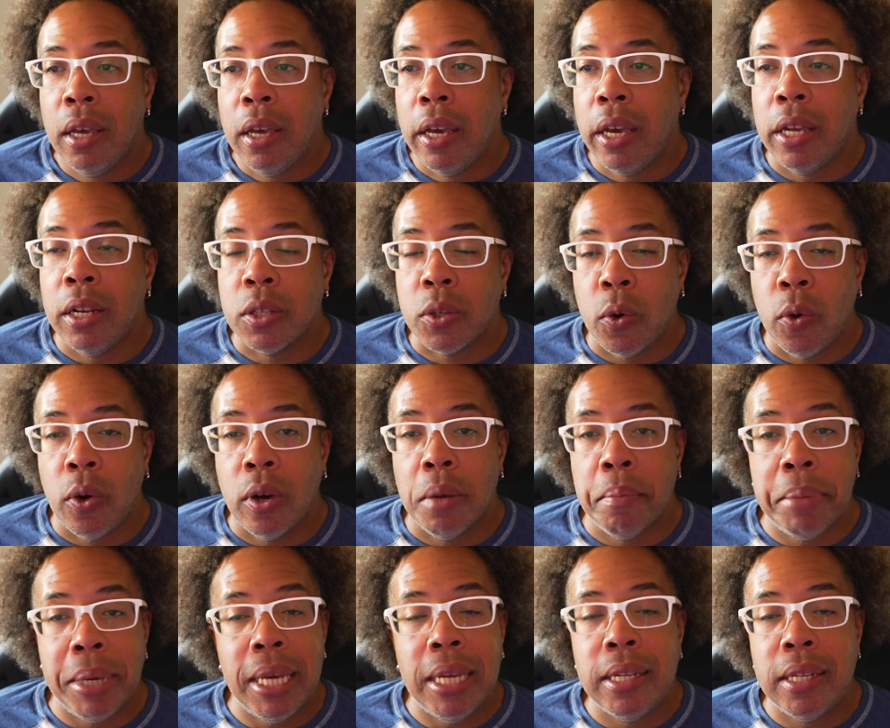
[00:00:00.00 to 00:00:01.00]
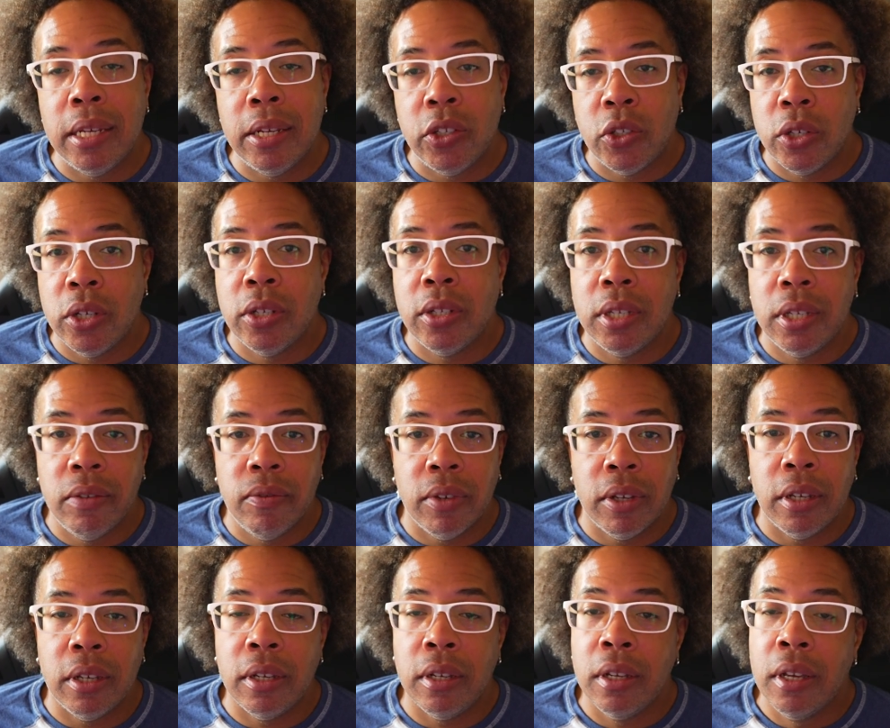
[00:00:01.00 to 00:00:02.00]
It is on
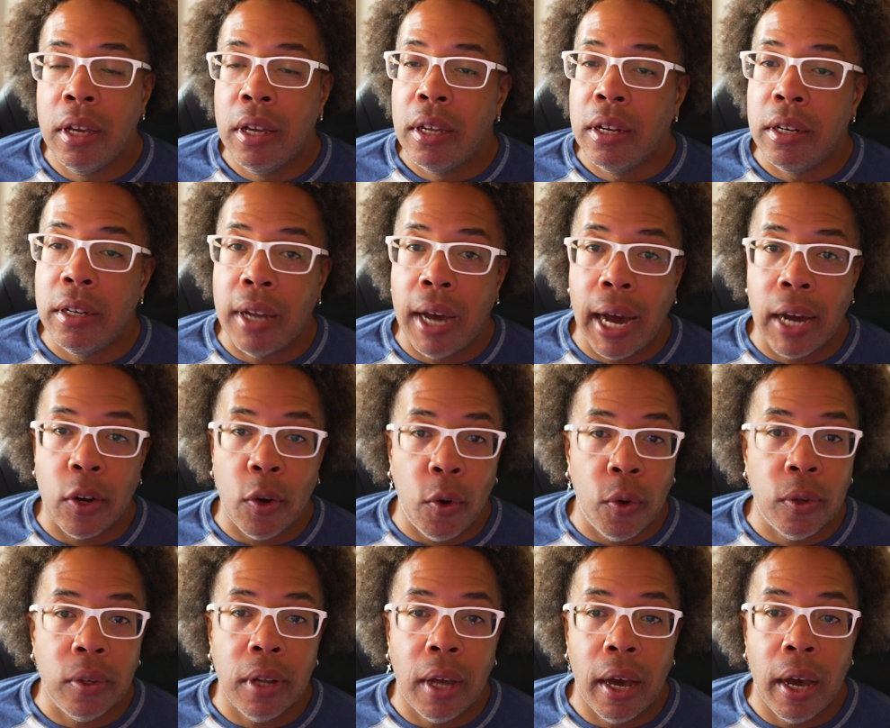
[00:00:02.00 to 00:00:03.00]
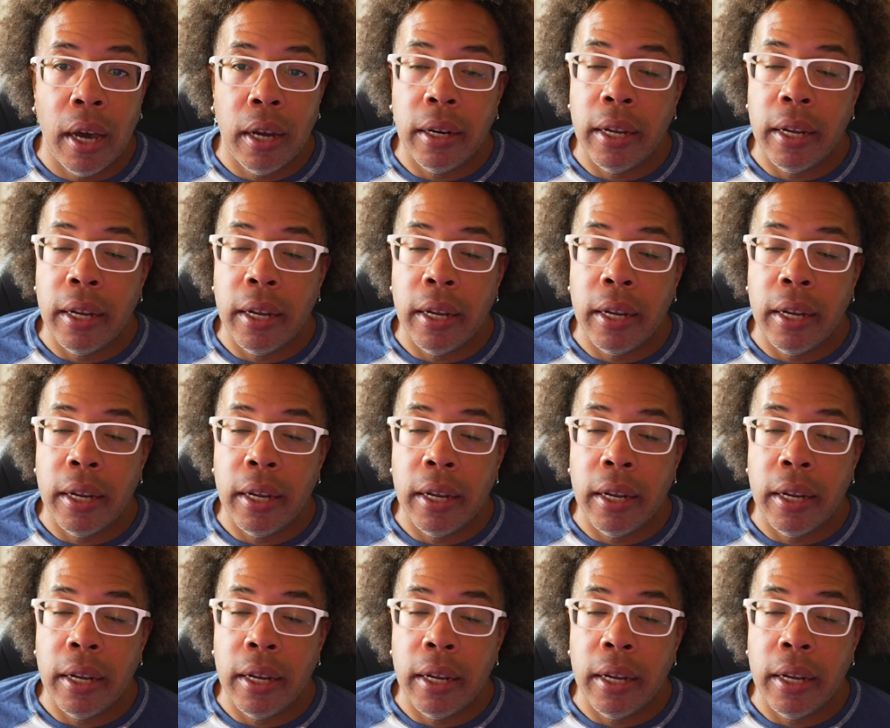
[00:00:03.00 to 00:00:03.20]
PTGTV.online.